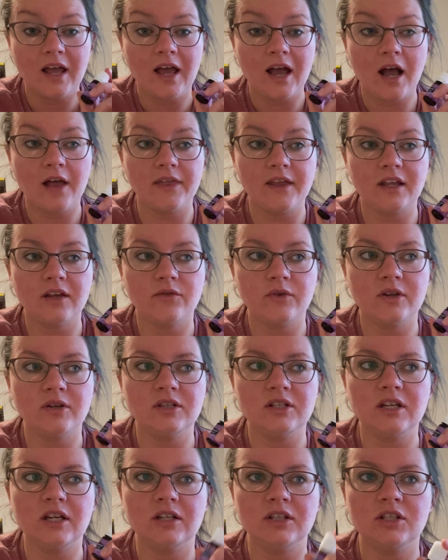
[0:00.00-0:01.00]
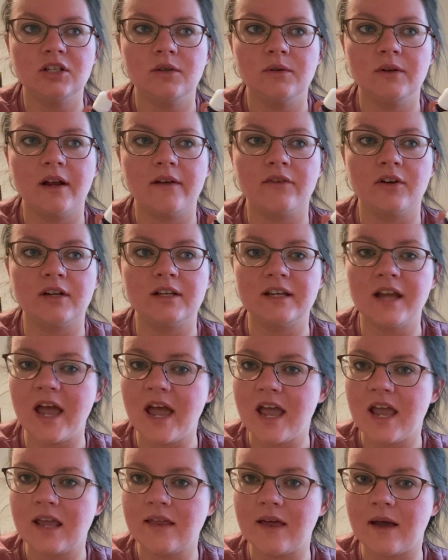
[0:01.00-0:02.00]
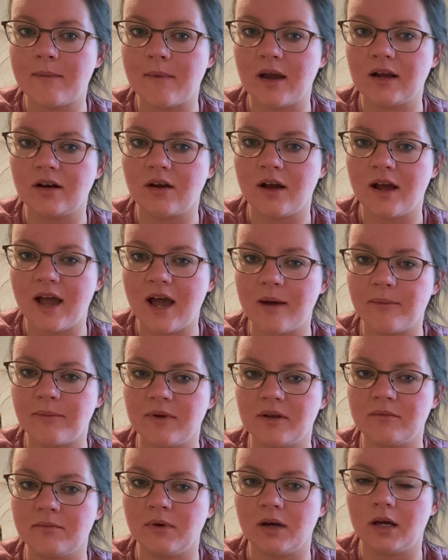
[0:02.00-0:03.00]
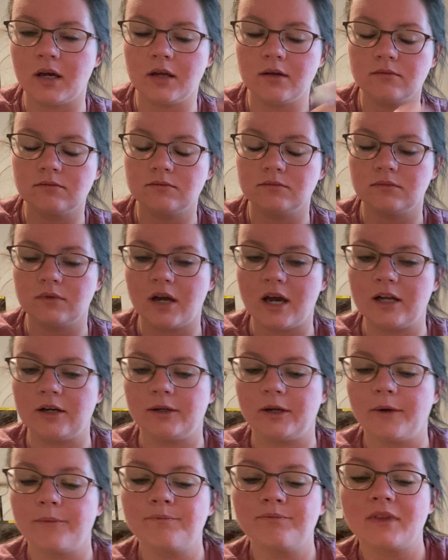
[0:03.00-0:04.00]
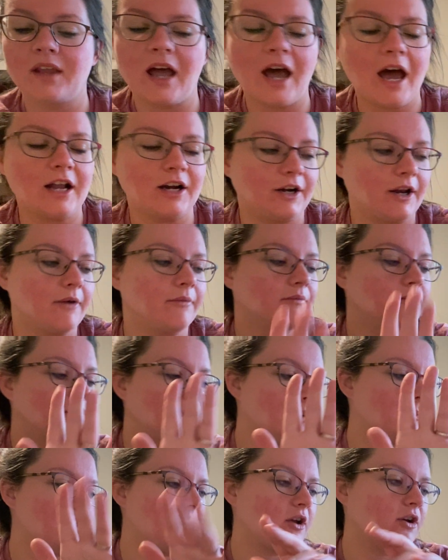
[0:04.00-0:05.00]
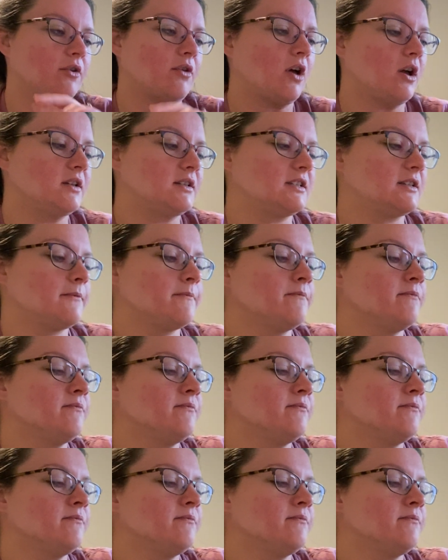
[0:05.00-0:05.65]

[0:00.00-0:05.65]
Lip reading: I think if we didn't do it every day, that might not happen, but I don't know. Let me know your thoughts.